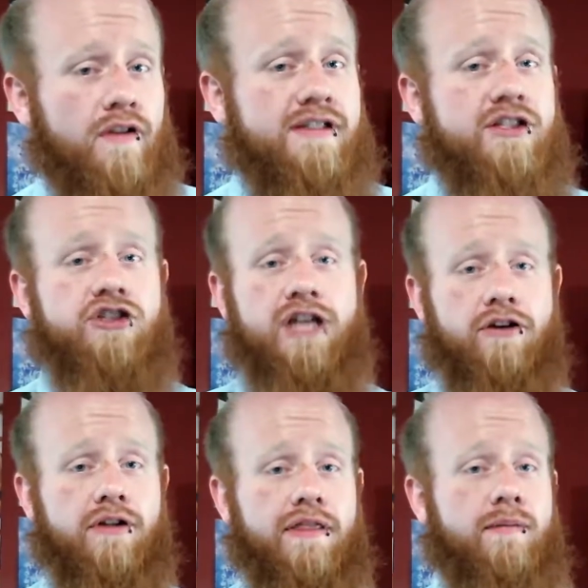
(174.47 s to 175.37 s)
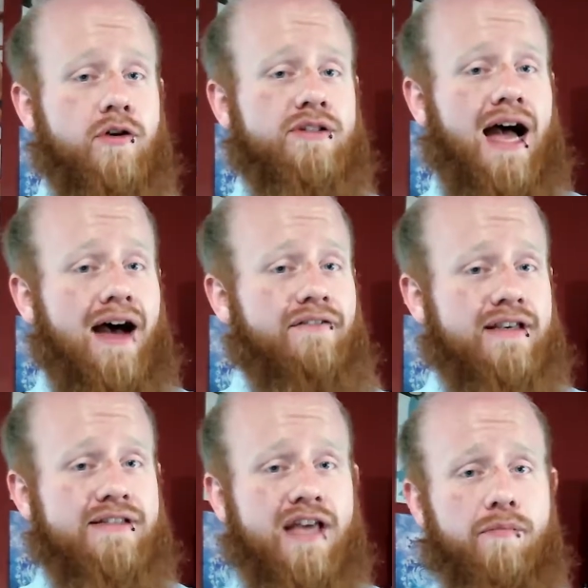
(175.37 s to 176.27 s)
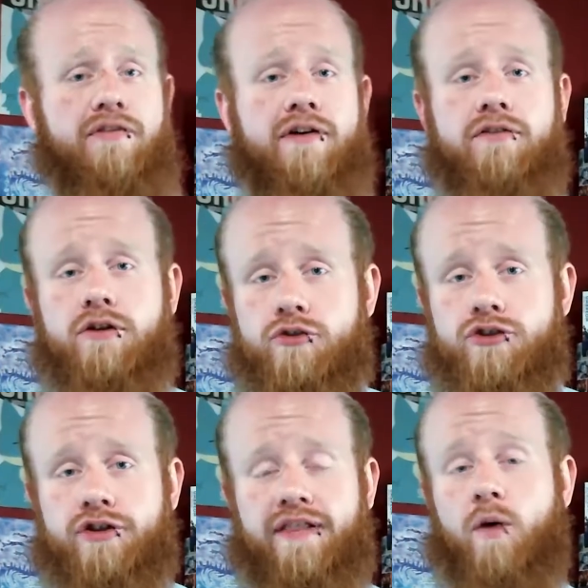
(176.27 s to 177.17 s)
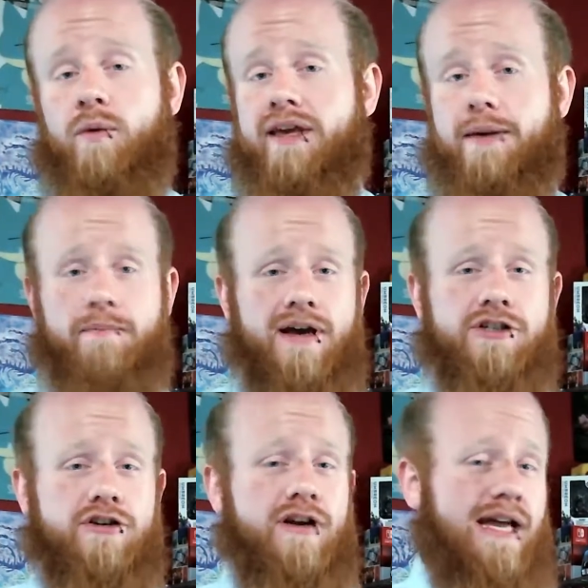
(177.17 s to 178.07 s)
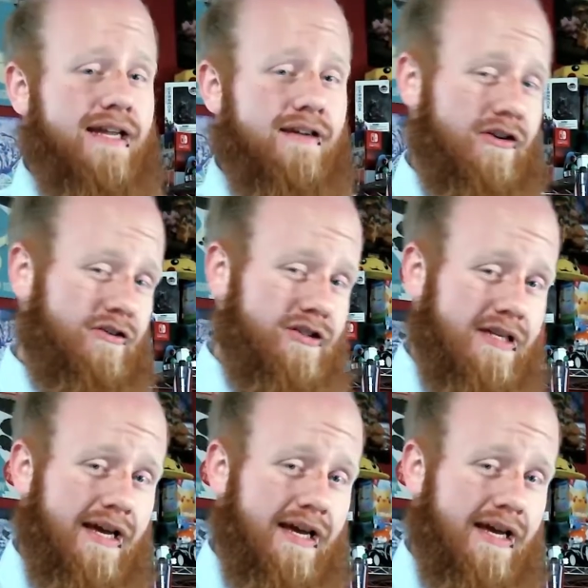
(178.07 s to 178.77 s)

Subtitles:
this is generally the most obvious type of evolution that we can measure and understand,